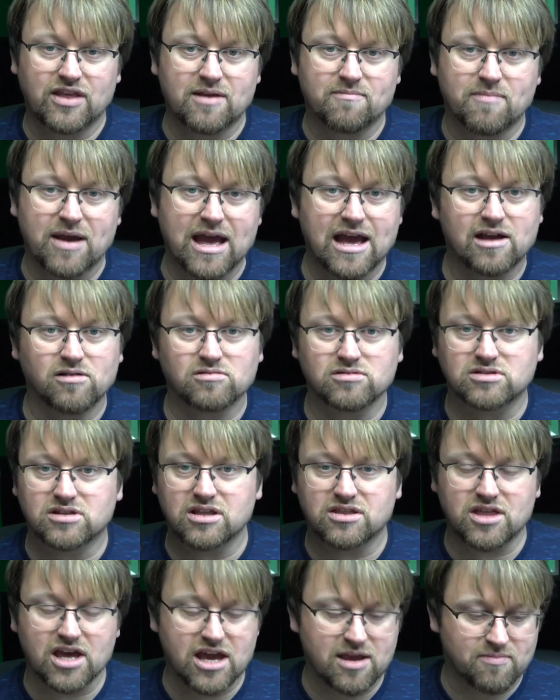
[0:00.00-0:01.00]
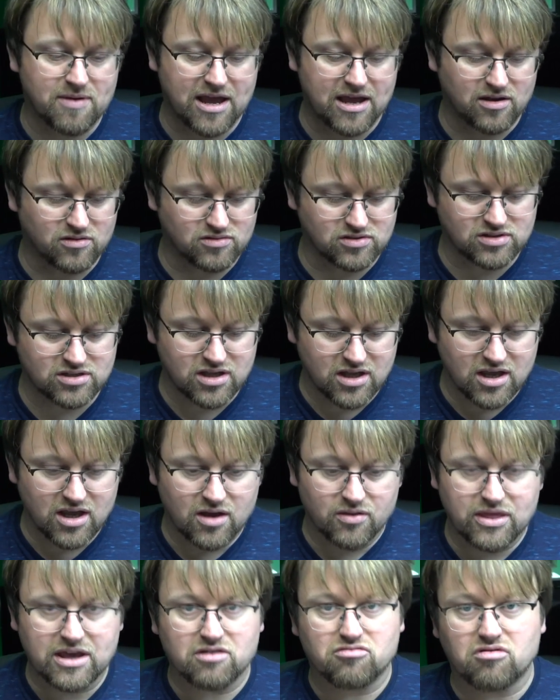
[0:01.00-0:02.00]
pounds to 30 pounds.
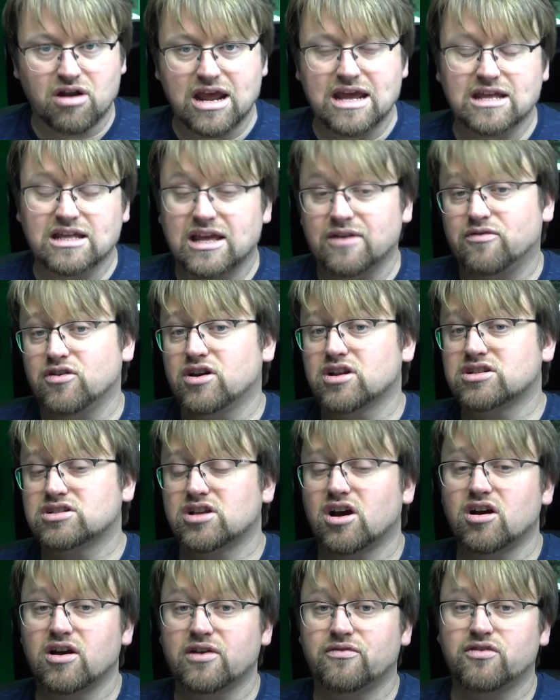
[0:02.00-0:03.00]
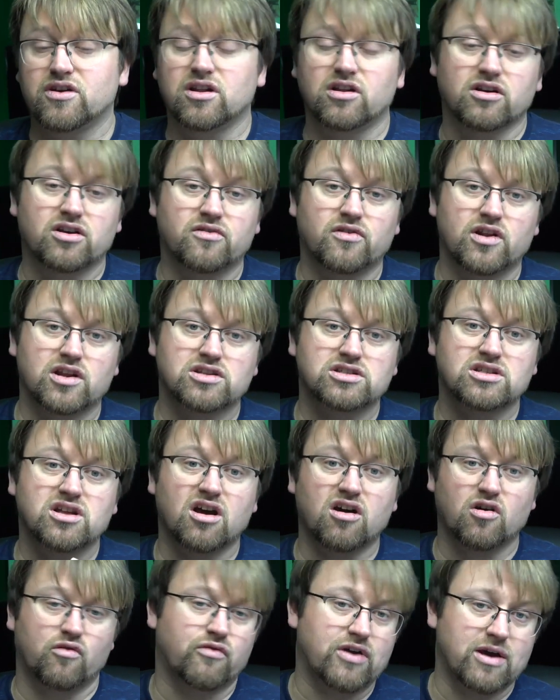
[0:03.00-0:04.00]
They're great if you're going to start. If you're going to
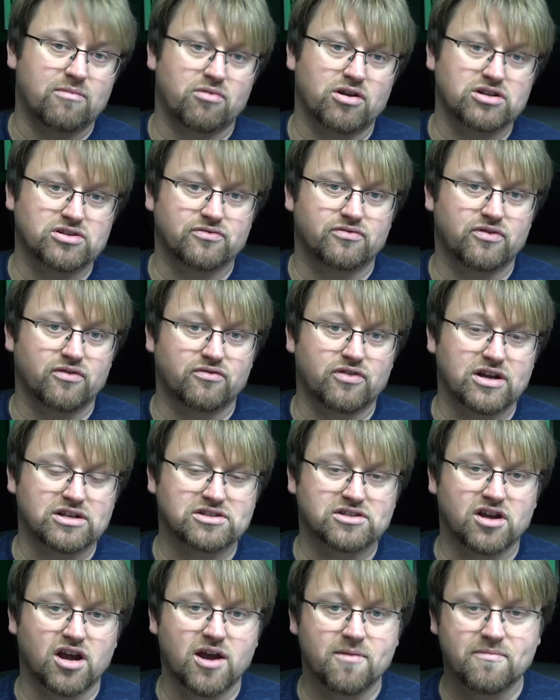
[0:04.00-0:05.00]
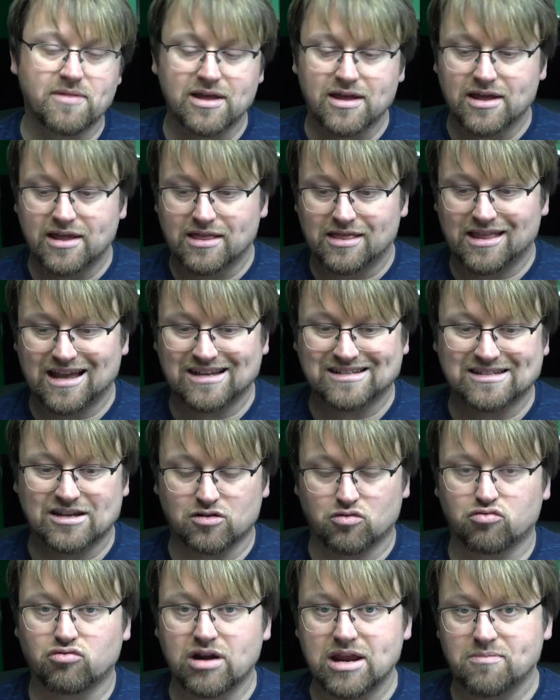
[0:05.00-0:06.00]
start off airbrushing for the first time, that's a
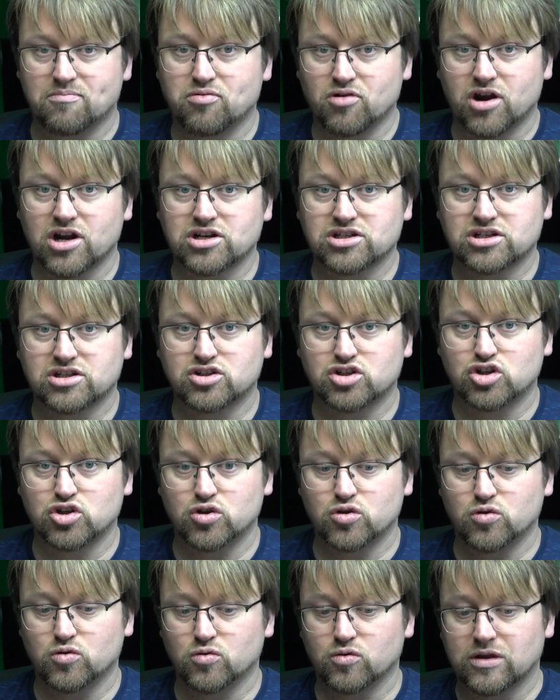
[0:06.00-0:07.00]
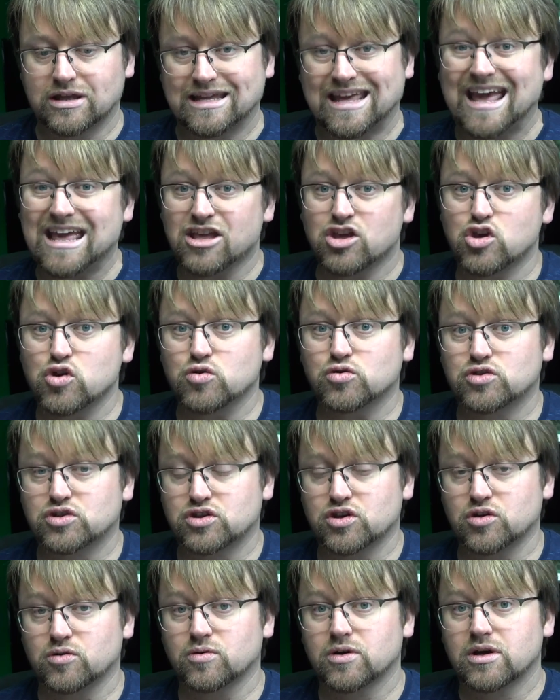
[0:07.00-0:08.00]
great brush to get used
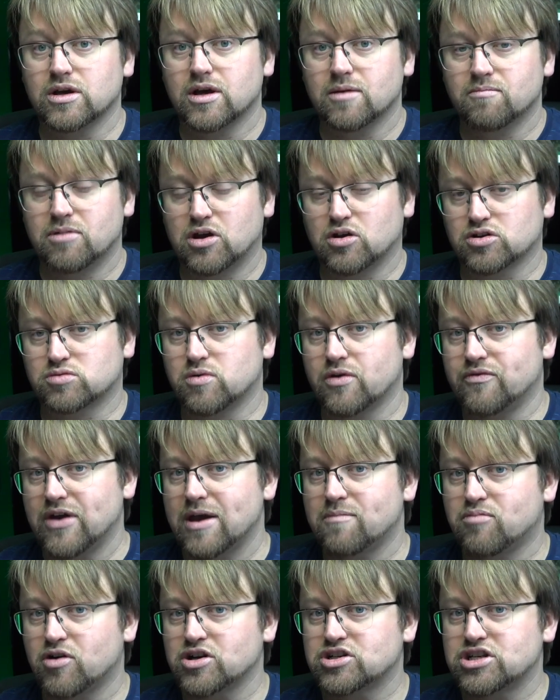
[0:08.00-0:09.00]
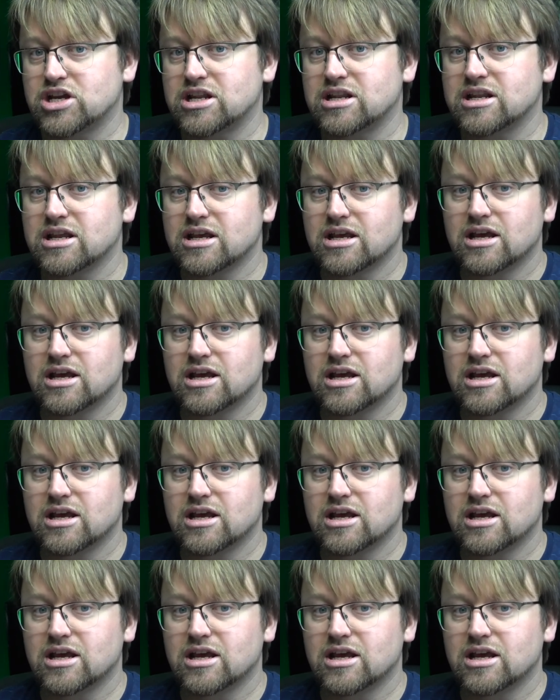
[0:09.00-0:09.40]
to. Because with airbrushing,